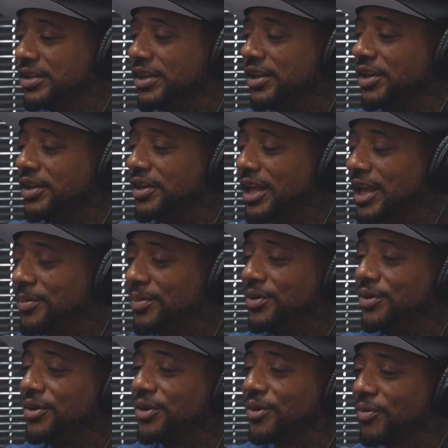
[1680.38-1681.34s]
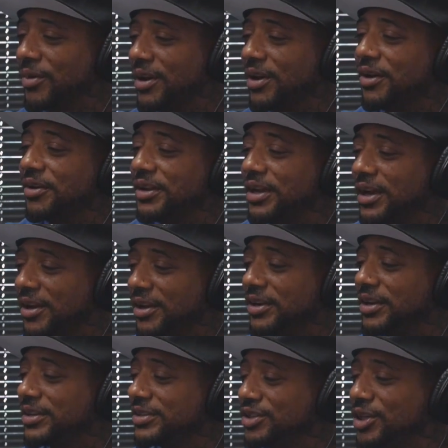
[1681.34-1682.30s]
the little neighborhood around y'all
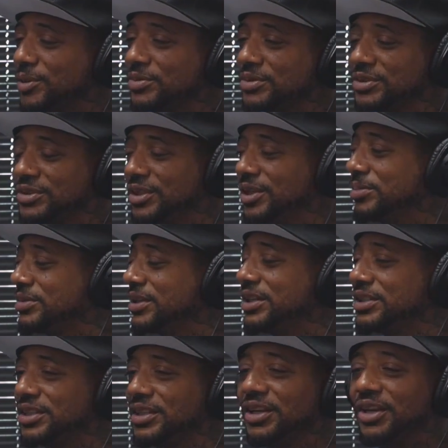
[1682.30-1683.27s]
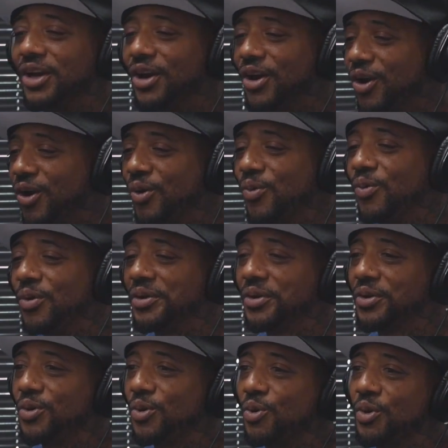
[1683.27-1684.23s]
in that substation on one
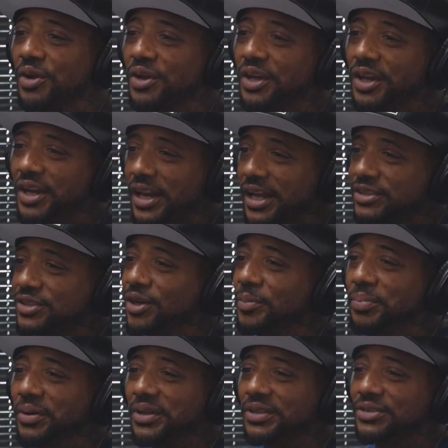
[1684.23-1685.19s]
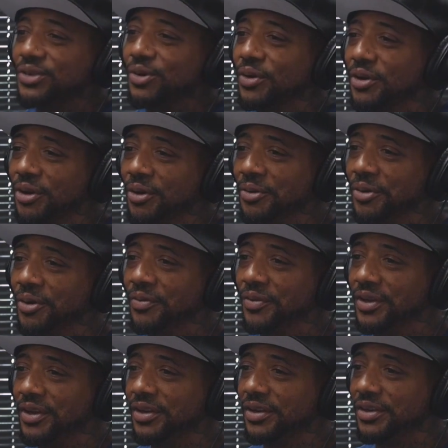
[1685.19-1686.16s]
accord, that's good business going on over
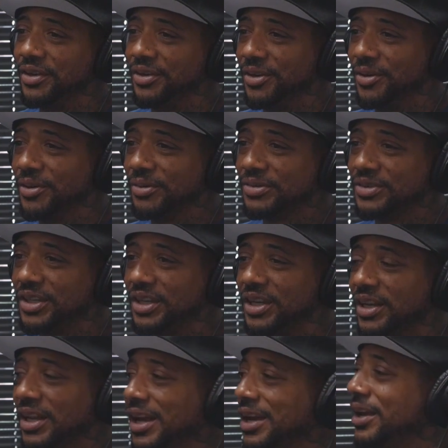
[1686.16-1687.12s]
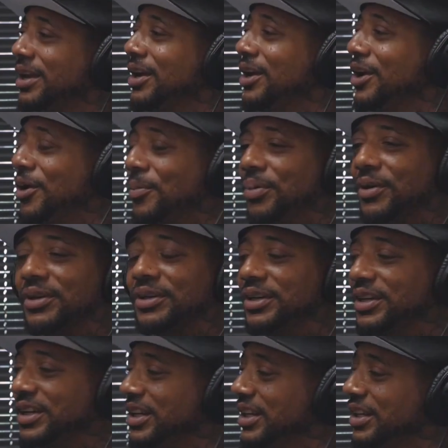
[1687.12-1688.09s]
there. You know what I'm saying? Like, but
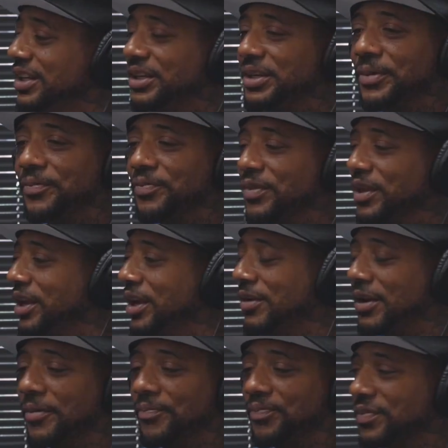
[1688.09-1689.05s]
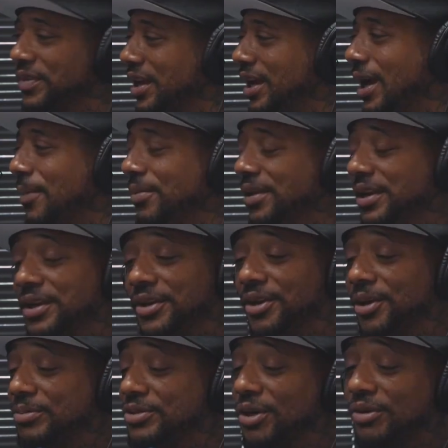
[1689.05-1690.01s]
I'm linking
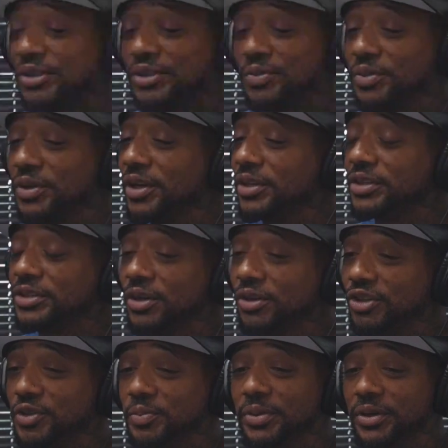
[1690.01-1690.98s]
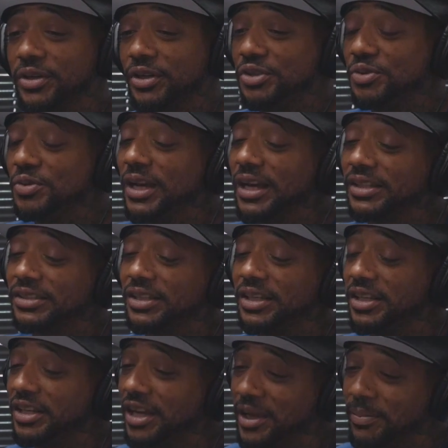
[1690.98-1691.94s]
up churches with other churches because you guys,
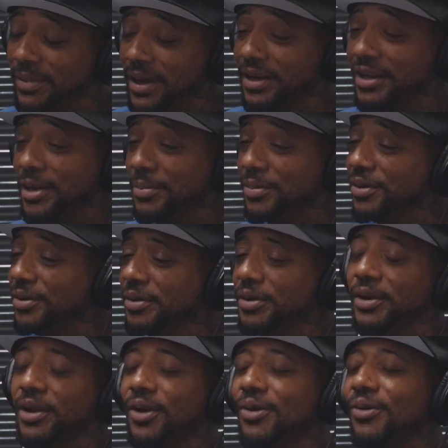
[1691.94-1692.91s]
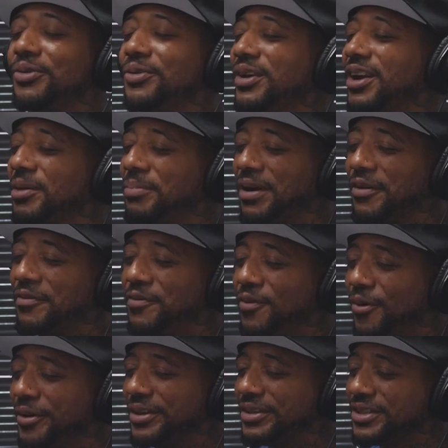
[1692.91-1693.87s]
in my neighborhood alone, you got about
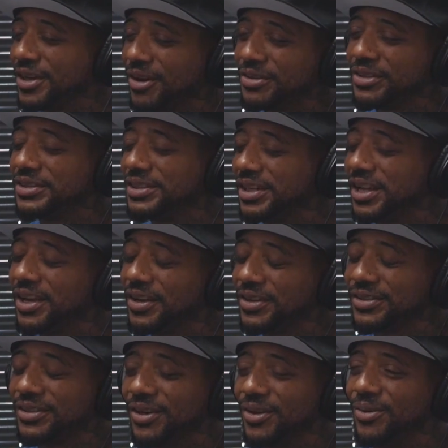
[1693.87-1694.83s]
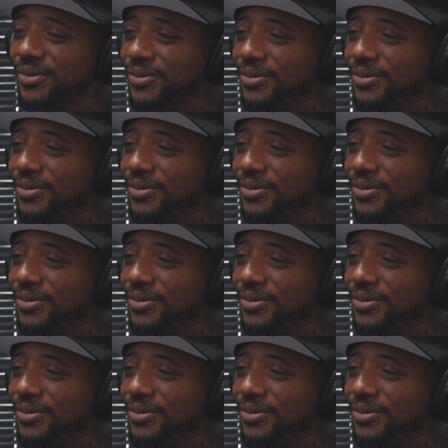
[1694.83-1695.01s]
40 churches in Acres Home.